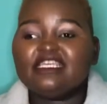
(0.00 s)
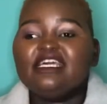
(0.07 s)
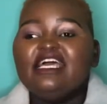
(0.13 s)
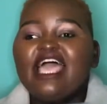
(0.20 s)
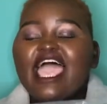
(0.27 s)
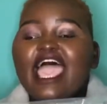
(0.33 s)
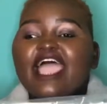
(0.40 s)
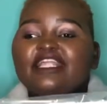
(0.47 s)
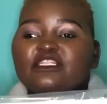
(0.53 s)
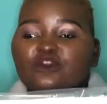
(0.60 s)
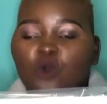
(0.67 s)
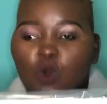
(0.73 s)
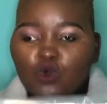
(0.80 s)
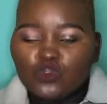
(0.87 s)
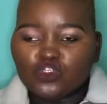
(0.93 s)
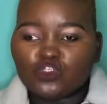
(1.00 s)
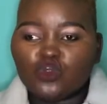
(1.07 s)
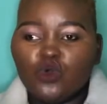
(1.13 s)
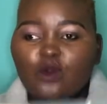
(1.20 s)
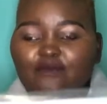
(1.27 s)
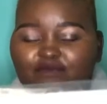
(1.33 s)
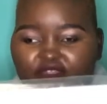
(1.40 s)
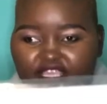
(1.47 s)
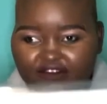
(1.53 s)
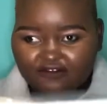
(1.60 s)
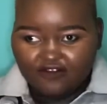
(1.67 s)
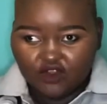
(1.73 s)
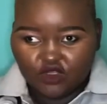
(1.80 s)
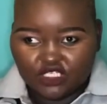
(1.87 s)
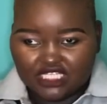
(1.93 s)
and also the
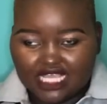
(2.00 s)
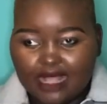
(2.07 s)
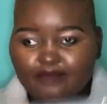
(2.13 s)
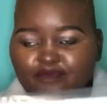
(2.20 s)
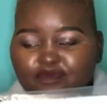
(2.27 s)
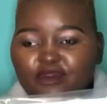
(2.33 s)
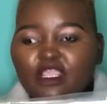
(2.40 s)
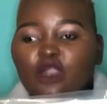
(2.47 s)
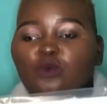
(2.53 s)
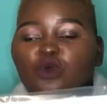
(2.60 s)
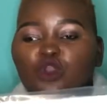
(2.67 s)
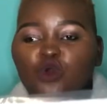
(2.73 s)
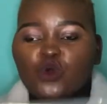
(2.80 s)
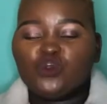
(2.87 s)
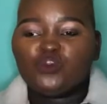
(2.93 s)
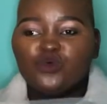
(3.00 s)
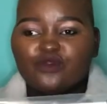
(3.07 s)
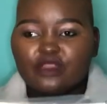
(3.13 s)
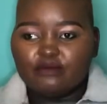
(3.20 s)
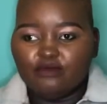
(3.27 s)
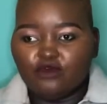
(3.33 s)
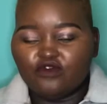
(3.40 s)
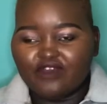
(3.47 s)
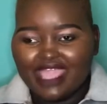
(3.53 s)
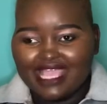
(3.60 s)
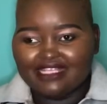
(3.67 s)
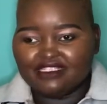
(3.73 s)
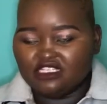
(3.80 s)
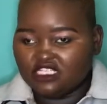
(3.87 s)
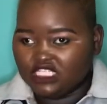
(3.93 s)
filter will also remove
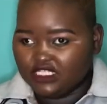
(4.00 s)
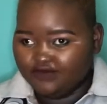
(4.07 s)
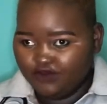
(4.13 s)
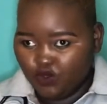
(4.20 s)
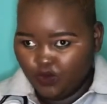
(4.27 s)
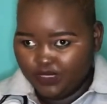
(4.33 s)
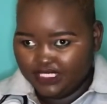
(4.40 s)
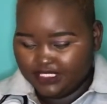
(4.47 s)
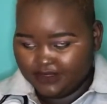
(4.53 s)
excess fluid.